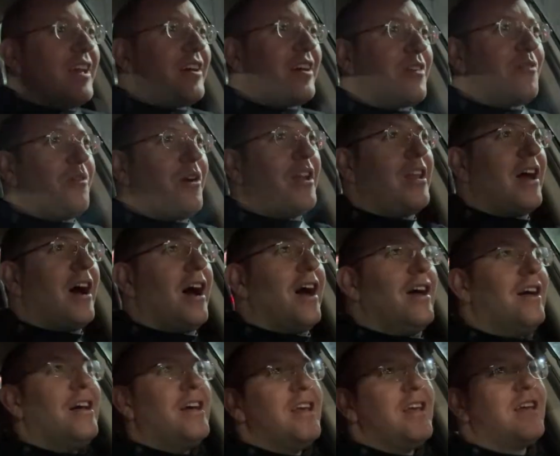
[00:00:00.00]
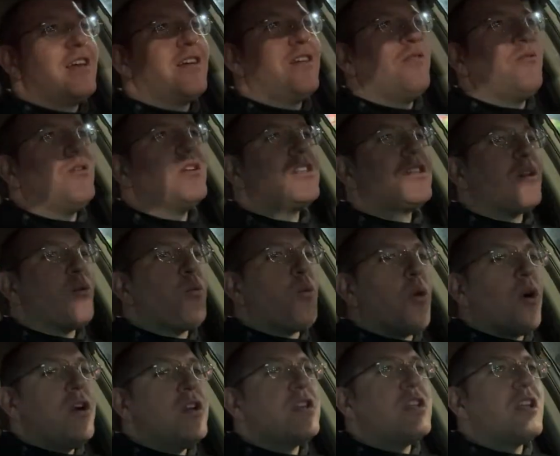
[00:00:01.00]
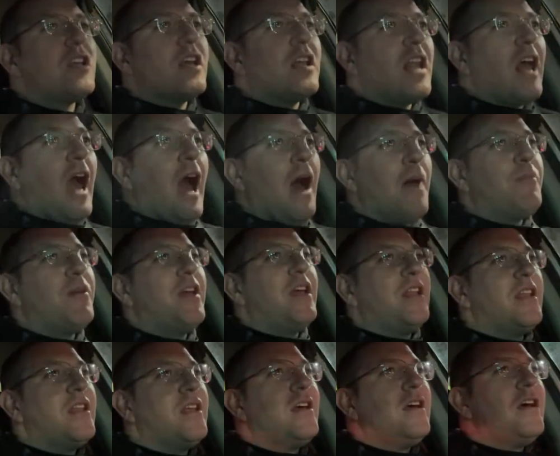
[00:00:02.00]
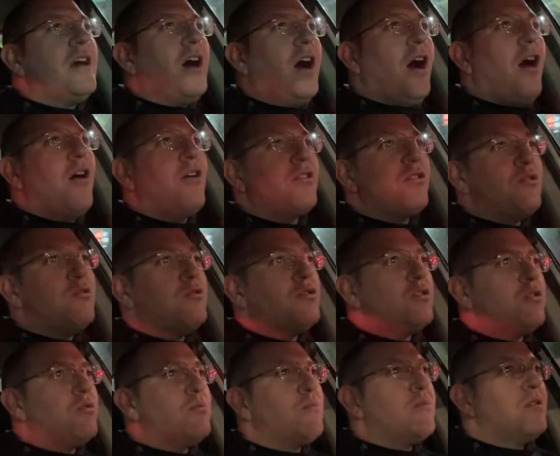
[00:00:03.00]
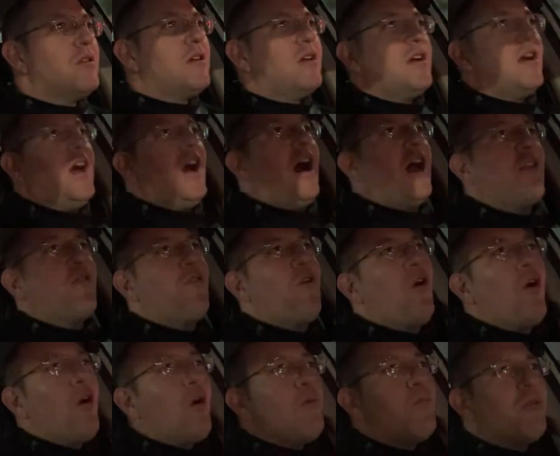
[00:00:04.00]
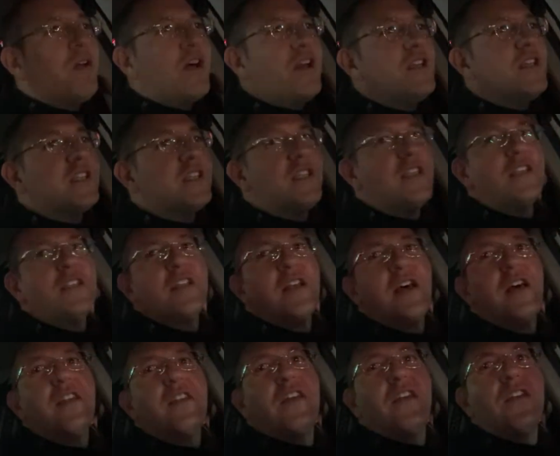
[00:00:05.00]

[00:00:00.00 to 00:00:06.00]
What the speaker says: Like, why not? Like, what's the worst that could happen on YouTube? Out of all places, the